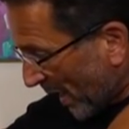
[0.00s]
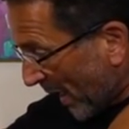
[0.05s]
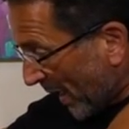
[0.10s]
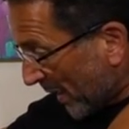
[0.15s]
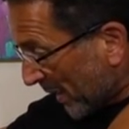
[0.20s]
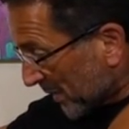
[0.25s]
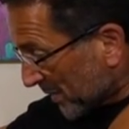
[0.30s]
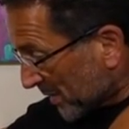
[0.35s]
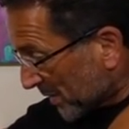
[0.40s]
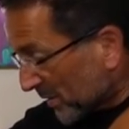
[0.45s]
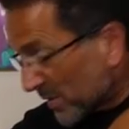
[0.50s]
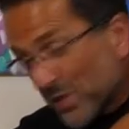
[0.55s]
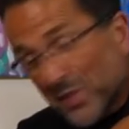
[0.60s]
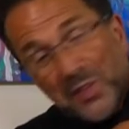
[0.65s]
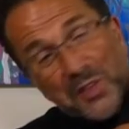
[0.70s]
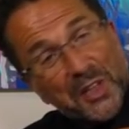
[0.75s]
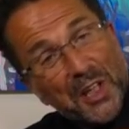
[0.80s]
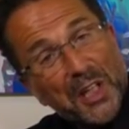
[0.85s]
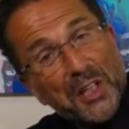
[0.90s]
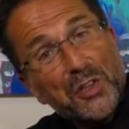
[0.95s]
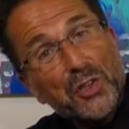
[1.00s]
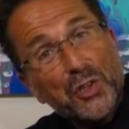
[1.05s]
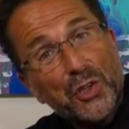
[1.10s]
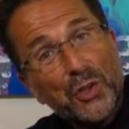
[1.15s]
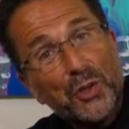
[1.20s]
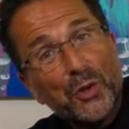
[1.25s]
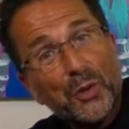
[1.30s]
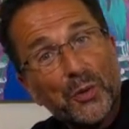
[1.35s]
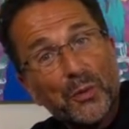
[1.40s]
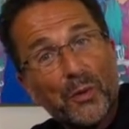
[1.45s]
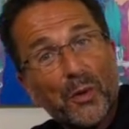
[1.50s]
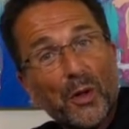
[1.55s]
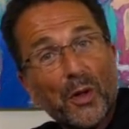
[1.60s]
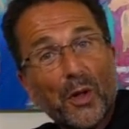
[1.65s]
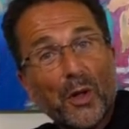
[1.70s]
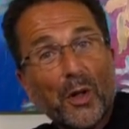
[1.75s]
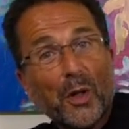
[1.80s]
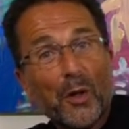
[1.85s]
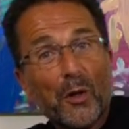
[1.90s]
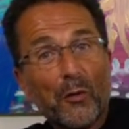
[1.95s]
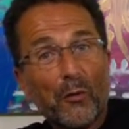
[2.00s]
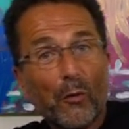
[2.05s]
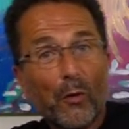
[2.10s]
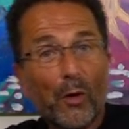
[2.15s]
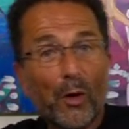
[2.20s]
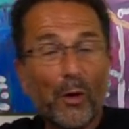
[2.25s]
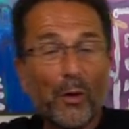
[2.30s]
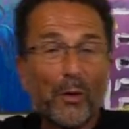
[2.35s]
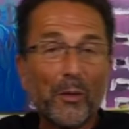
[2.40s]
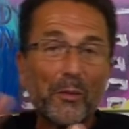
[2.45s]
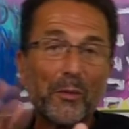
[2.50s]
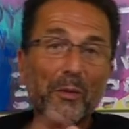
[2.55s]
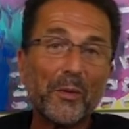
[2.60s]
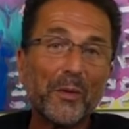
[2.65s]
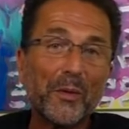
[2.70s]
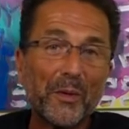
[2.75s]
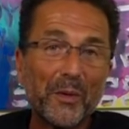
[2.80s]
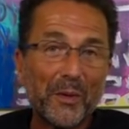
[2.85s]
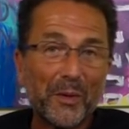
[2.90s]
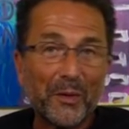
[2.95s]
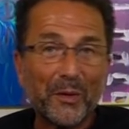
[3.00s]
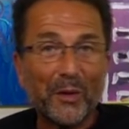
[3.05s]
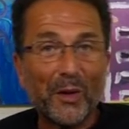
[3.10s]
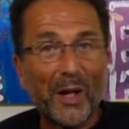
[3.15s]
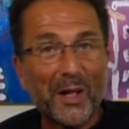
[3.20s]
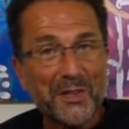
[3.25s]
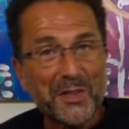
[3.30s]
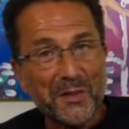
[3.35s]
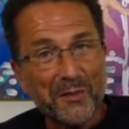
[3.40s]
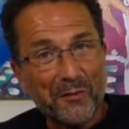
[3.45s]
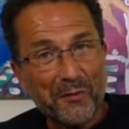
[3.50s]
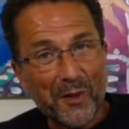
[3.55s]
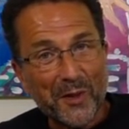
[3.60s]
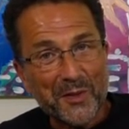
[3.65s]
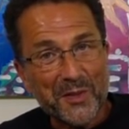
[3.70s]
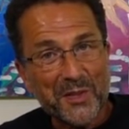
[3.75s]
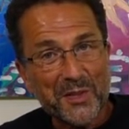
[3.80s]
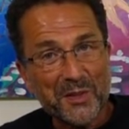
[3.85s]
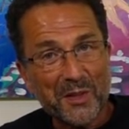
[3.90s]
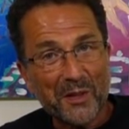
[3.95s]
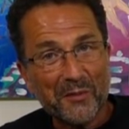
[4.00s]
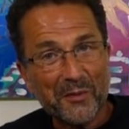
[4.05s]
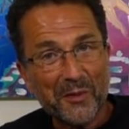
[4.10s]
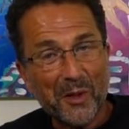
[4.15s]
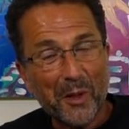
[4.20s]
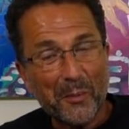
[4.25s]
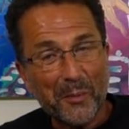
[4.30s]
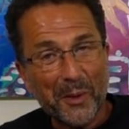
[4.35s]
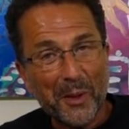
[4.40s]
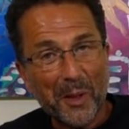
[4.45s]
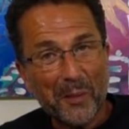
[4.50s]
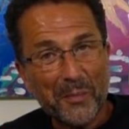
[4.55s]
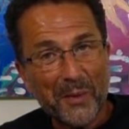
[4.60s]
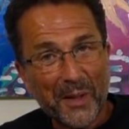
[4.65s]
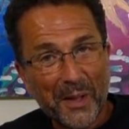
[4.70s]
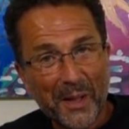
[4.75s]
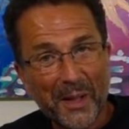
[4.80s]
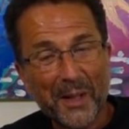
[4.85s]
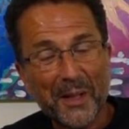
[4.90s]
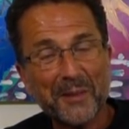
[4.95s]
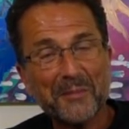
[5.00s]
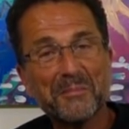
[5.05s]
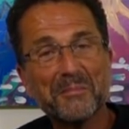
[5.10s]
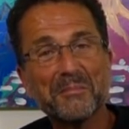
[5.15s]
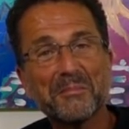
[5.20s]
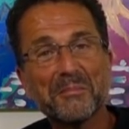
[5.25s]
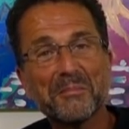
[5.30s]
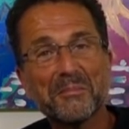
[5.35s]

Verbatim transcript: and stay tuned. Lots of fun stuff coming up ahead.